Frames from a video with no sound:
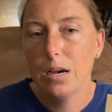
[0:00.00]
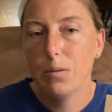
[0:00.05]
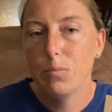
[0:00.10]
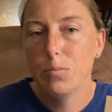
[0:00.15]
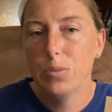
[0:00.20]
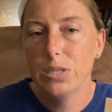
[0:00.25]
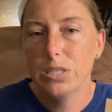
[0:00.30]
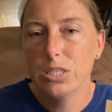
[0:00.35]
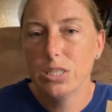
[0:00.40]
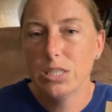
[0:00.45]

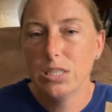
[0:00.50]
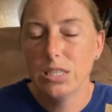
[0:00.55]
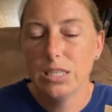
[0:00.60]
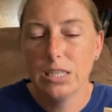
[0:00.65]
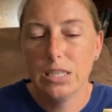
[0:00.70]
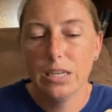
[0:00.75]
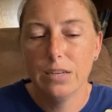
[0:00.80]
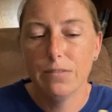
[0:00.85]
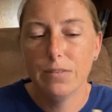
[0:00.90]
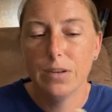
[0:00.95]
but just to
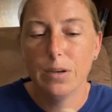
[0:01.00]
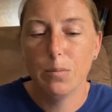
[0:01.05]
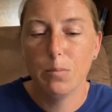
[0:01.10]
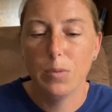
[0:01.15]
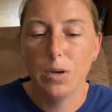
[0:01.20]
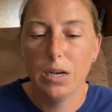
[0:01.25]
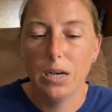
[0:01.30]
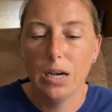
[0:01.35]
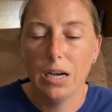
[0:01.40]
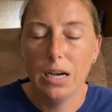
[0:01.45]
give
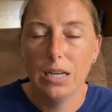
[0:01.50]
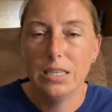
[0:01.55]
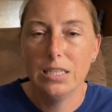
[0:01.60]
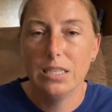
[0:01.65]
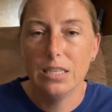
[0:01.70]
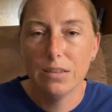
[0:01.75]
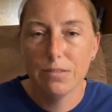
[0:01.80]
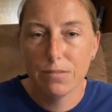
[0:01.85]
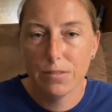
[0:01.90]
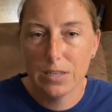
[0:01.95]
him a
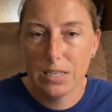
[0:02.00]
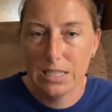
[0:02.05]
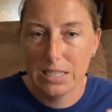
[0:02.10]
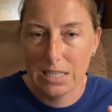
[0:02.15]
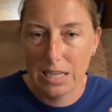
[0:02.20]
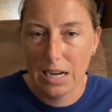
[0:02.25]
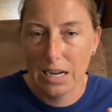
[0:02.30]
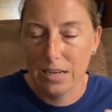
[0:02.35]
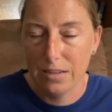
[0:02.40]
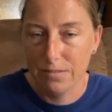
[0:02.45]
different
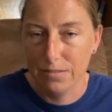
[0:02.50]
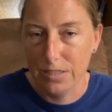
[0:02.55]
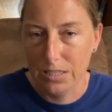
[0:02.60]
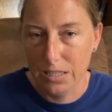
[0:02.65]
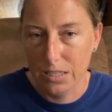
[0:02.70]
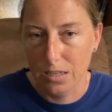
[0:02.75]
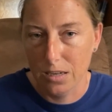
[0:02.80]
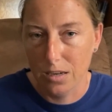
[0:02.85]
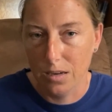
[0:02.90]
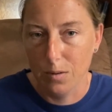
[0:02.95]
side of
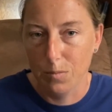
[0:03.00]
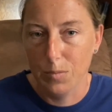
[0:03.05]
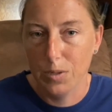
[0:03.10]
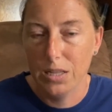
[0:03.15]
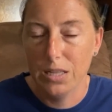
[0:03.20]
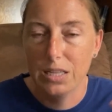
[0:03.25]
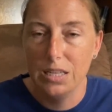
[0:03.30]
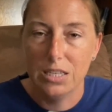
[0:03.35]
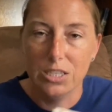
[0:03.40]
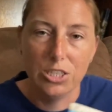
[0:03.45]
Vietnam
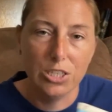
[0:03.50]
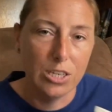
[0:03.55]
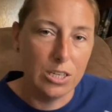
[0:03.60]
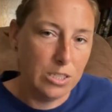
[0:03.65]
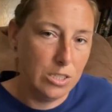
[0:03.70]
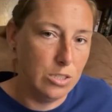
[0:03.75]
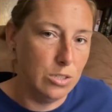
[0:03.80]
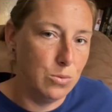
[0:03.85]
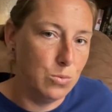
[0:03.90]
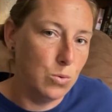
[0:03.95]
than
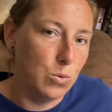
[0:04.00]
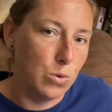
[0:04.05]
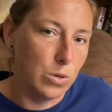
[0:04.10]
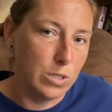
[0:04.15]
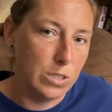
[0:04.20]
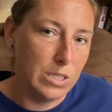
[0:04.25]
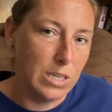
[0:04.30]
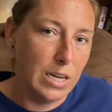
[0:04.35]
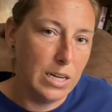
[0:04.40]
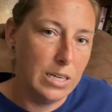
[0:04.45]
just the war
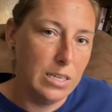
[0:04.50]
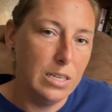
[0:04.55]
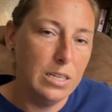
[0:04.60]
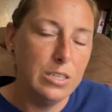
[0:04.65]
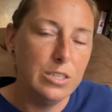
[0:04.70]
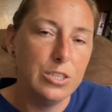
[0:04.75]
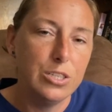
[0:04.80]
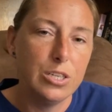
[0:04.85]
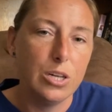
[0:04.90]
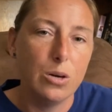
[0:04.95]
side.
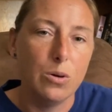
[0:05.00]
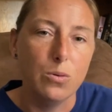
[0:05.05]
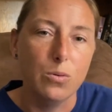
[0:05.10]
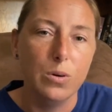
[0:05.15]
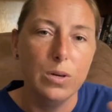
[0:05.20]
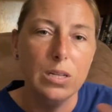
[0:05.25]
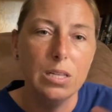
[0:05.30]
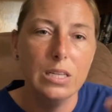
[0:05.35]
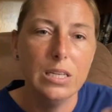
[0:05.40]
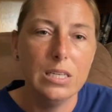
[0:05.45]
So
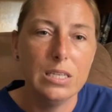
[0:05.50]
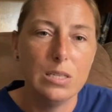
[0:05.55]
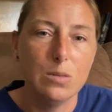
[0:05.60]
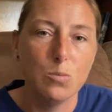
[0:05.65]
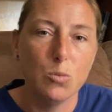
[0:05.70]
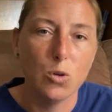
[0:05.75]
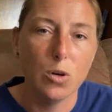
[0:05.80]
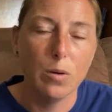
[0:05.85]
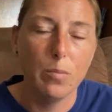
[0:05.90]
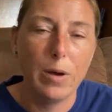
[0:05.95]
this
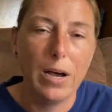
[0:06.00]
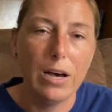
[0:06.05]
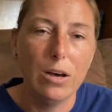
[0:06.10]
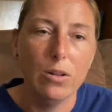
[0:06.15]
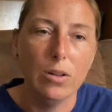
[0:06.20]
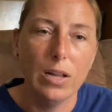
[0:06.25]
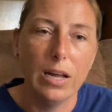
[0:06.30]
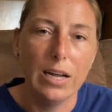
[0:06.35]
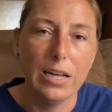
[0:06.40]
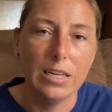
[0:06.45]
more
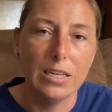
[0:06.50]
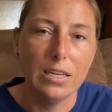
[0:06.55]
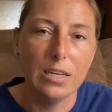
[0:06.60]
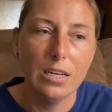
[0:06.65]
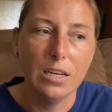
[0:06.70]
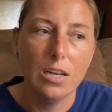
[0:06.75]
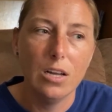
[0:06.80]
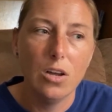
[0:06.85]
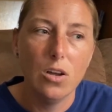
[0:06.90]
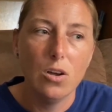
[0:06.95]
about like
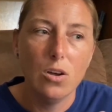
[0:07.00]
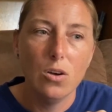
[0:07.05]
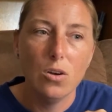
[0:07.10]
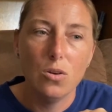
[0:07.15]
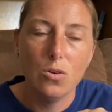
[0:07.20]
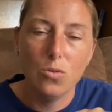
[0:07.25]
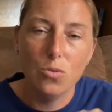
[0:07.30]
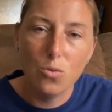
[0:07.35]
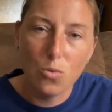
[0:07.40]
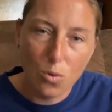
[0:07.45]

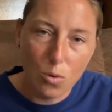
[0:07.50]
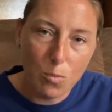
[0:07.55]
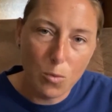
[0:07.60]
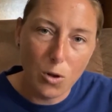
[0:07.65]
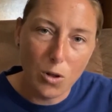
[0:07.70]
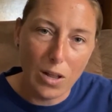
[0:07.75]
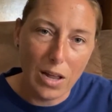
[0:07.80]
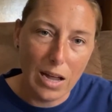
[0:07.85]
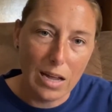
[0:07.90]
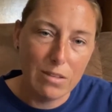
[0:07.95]
normal
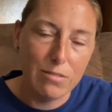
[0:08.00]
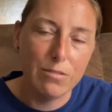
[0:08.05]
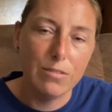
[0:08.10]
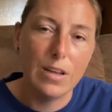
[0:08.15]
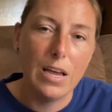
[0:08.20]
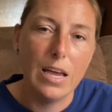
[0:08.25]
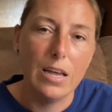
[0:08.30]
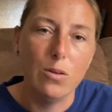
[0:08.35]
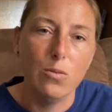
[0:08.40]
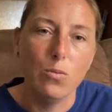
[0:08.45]
life
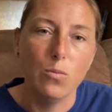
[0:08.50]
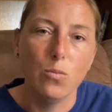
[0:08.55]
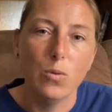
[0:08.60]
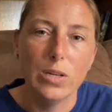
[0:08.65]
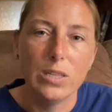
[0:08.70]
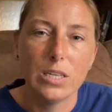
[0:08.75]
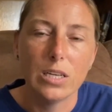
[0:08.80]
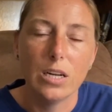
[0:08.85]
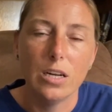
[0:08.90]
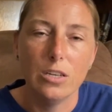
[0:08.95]
and
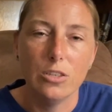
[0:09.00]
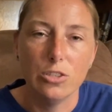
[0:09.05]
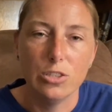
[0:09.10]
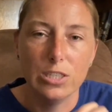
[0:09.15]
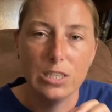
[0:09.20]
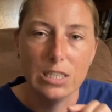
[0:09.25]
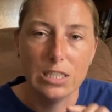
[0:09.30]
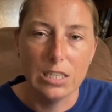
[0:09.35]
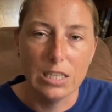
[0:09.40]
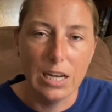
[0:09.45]
what the
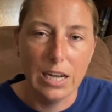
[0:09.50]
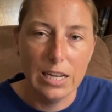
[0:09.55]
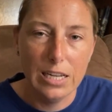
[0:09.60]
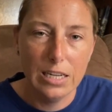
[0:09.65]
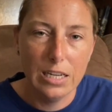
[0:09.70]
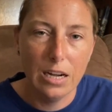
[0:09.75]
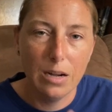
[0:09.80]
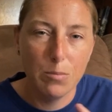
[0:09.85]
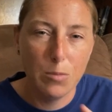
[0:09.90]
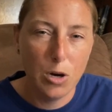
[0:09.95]
country is
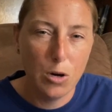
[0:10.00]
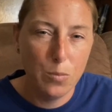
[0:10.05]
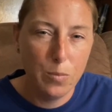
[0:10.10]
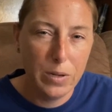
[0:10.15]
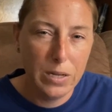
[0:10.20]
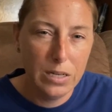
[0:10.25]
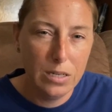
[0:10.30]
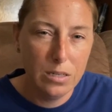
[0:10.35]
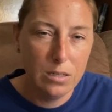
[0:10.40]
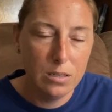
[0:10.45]
like, I'm
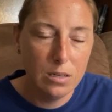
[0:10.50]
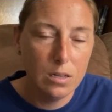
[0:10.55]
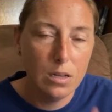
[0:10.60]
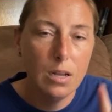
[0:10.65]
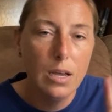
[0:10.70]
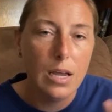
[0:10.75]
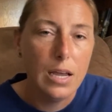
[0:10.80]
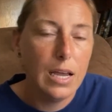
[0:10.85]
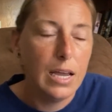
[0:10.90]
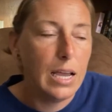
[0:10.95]
hoping.
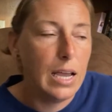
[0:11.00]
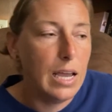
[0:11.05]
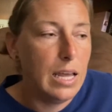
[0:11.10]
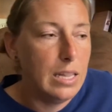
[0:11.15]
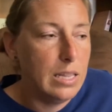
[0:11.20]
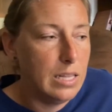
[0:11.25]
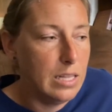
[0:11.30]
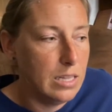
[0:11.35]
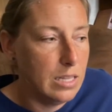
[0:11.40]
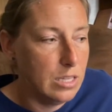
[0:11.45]

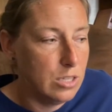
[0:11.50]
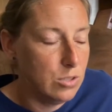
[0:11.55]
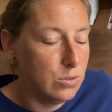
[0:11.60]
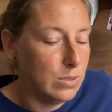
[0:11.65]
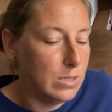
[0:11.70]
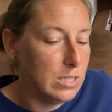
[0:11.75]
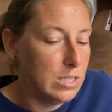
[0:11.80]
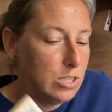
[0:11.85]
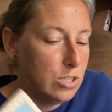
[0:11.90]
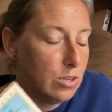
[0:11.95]
And then this
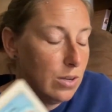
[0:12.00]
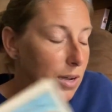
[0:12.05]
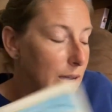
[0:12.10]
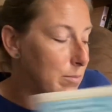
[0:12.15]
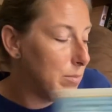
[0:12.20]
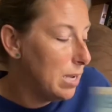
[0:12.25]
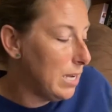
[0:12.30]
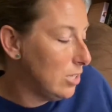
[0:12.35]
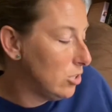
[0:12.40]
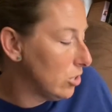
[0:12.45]
one. So I
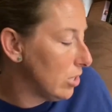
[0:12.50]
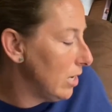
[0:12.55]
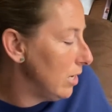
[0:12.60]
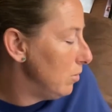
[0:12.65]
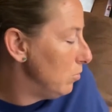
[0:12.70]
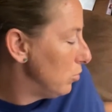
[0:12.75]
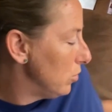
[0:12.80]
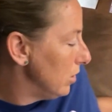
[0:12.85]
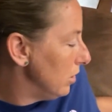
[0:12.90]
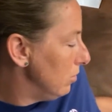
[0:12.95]
may try
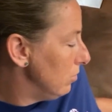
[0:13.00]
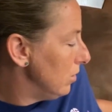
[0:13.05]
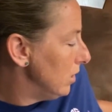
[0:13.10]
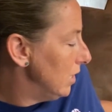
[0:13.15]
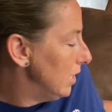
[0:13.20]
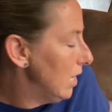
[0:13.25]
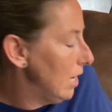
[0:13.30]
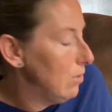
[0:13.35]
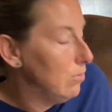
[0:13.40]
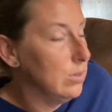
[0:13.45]
and pre-read
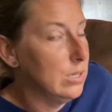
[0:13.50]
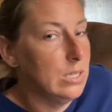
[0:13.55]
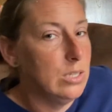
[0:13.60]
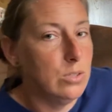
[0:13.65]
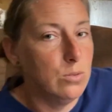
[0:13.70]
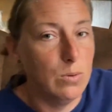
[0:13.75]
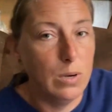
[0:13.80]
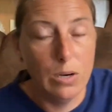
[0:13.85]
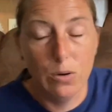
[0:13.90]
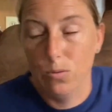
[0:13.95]
that one
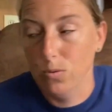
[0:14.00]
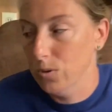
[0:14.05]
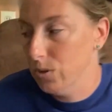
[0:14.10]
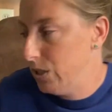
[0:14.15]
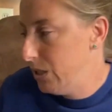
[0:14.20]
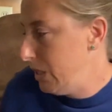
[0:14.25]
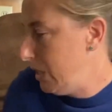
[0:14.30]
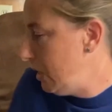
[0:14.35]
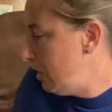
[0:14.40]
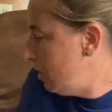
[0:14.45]
as well. We'll
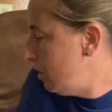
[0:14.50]
see.